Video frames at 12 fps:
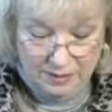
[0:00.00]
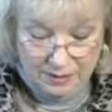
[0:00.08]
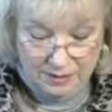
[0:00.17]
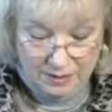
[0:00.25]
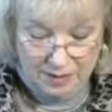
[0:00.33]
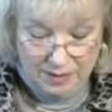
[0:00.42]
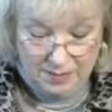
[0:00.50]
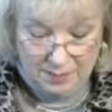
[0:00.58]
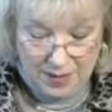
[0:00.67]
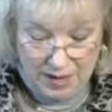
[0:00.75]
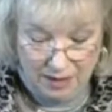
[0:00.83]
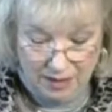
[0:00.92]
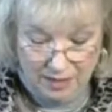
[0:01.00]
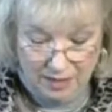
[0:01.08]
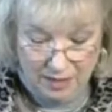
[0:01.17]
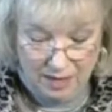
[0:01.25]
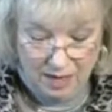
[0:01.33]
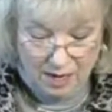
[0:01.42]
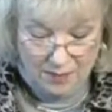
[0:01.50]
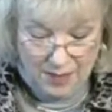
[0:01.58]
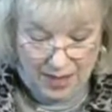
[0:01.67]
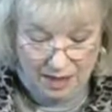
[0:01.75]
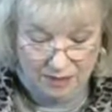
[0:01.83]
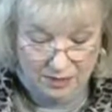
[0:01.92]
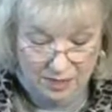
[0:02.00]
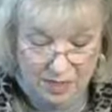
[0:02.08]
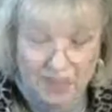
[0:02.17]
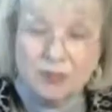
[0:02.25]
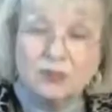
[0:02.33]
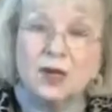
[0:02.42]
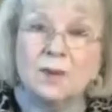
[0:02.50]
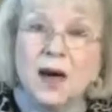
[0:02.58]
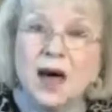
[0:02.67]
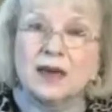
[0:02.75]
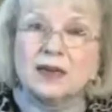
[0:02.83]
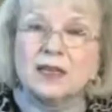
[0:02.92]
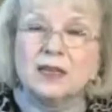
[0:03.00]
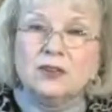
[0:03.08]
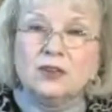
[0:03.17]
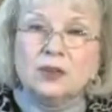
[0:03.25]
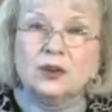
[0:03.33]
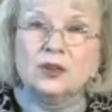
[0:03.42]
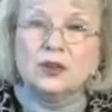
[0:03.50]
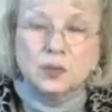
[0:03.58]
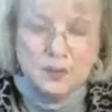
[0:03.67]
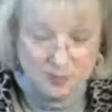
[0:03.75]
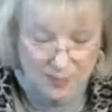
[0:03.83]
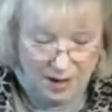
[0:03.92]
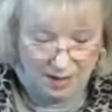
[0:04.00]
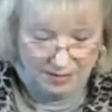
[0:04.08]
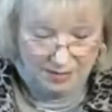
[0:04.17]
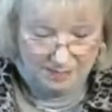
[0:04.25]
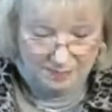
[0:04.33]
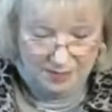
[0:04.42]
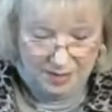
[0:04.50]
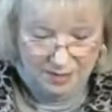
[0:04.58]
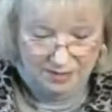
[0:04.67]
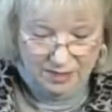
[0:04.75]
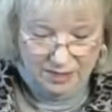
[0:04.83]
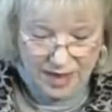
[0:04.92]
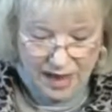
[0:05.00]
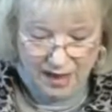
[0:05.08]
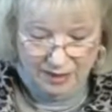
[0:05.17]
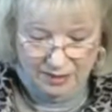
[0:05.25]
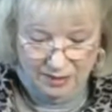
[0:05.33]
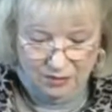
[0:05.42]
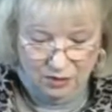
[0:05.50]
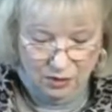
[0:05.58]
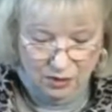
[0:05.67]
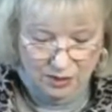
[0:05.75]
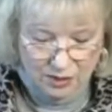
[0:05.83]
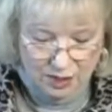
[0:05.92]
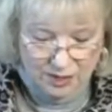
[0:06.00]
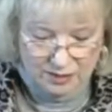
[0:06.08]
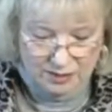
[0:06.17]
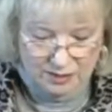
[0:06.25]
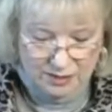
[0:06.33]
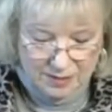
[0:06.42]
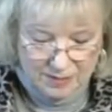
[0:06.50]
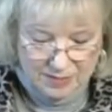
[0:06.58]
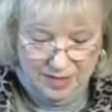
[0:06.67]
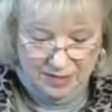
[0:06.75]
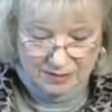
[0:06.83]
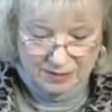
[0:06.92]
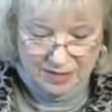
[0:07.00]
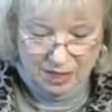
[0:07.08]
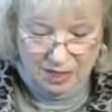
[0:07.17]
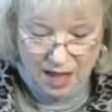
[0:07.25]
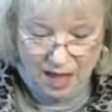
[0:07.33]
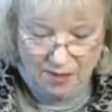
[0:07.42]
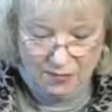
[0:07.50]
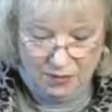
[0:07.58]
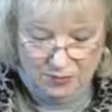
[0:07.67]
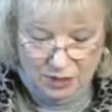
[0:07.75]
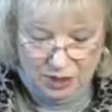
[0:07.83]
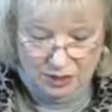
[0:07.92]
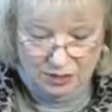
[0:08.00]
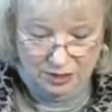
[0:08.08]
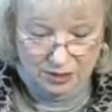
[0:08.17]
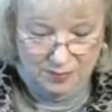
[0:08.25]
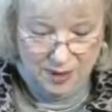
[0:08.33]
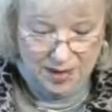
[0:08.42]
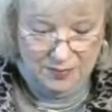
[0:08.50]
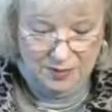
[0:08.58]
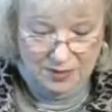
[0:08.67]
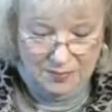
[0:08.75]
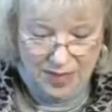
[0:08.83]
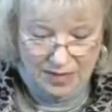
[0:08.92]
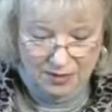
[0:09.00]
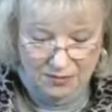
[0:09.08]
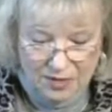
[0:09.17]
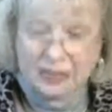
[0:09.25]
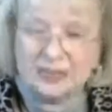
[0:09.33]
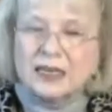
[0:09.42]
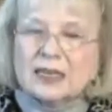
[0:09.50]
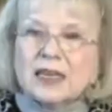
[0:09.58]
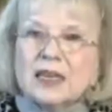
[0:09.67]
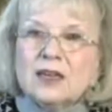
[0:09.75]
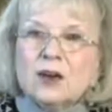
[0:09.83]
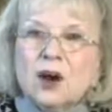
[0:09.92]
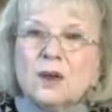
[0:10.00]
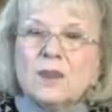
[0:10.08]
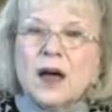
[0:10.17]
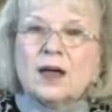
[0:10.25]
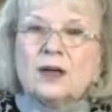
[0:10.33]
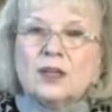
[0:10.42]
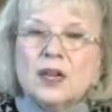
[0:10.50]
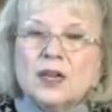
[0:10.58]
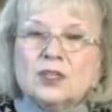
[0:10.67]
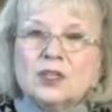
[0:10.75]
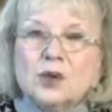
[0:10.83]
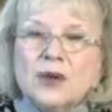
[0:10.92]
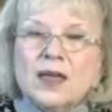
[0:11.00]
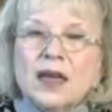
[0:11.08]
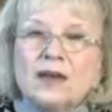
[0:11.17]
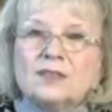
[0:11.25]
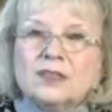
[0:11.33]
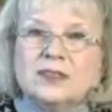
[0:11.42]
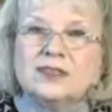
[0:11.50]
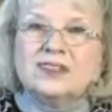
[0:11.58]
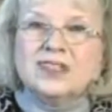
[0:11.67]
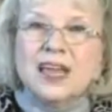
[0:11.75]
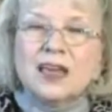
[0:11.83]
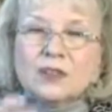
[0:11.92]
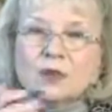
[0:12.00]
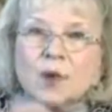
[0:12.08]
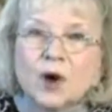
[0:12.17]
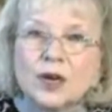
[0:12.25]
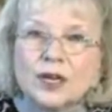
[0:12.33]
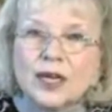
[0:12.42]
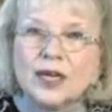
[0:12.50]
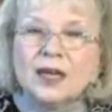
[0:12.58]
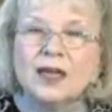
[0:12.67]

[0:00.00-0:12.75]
uh, bearing about in the body, in your human body, the dying of the Lord Jesus that the life of Jesus might be manifested in our body. So we have death working,